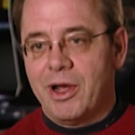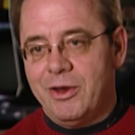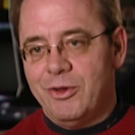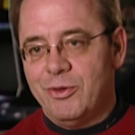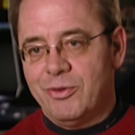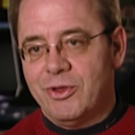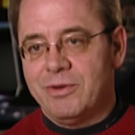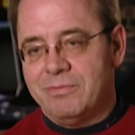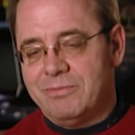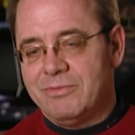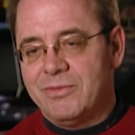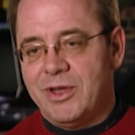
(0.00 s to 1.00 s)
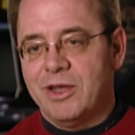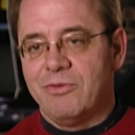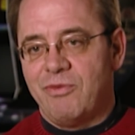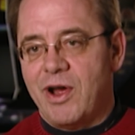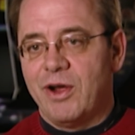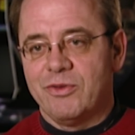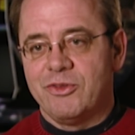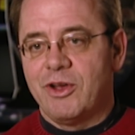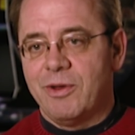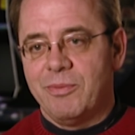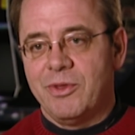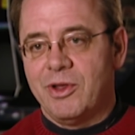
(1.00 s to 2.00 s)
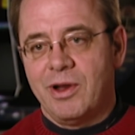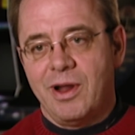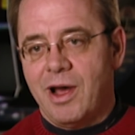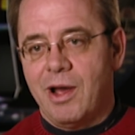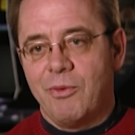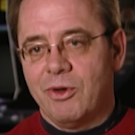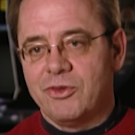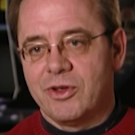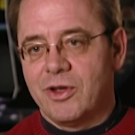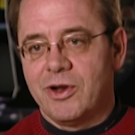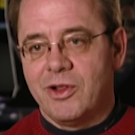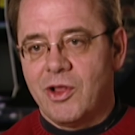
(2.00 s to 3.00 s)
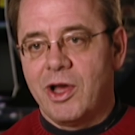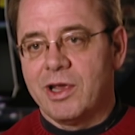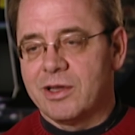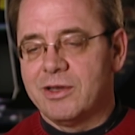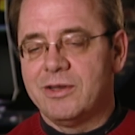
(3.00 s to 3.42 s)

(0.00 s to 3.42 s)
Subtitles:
I knew that he had found something that I wasn't gonna like.